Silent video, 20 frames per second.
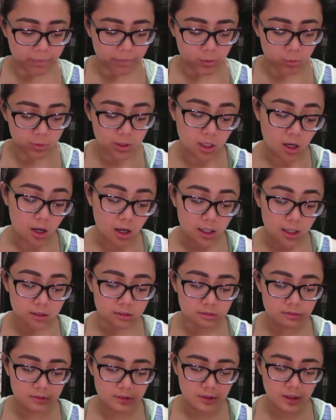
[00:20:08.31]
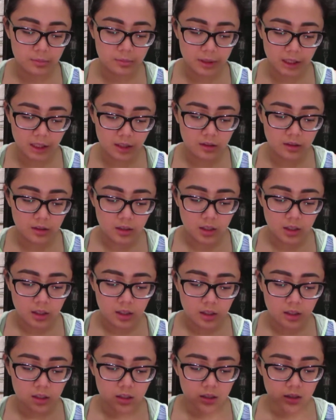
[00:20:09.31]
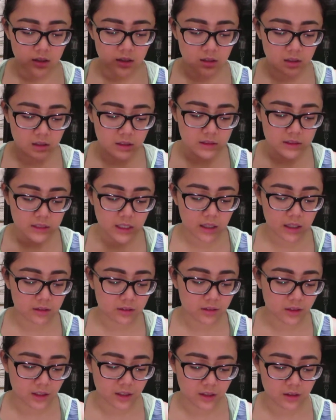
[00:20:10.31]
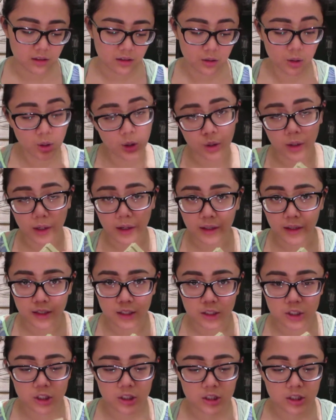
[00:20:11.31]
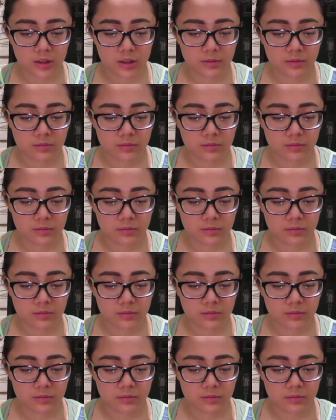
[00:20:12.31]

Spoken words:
we got, not me, is kind of like grayish,